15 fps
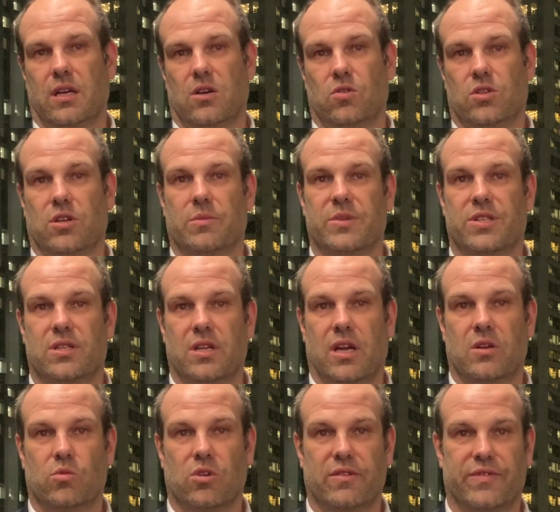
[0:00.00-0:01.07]
autonomous
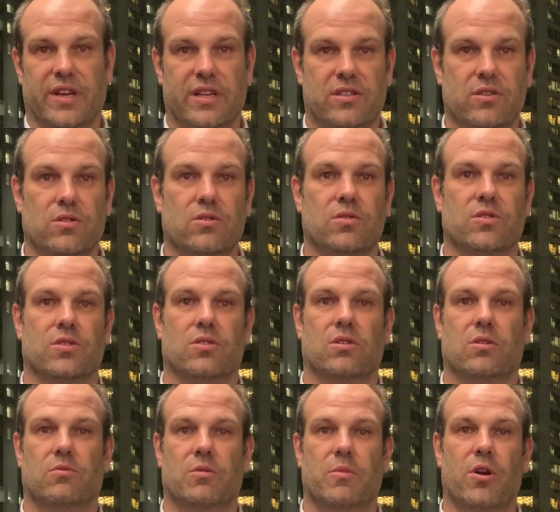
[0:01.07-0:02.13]
underwater vessels or
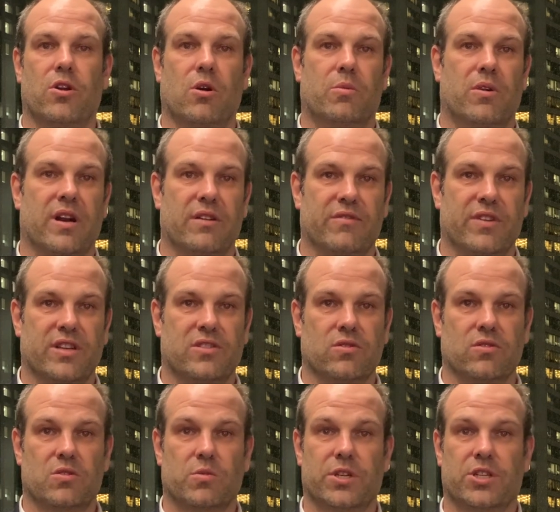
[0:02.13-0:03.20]
remote operator
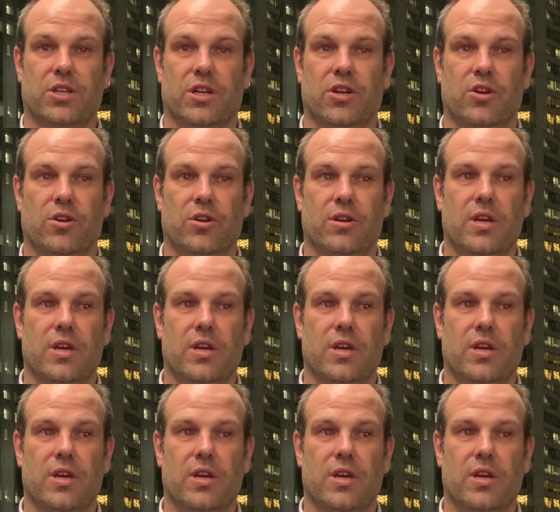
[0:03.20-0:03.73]
vessels, which I know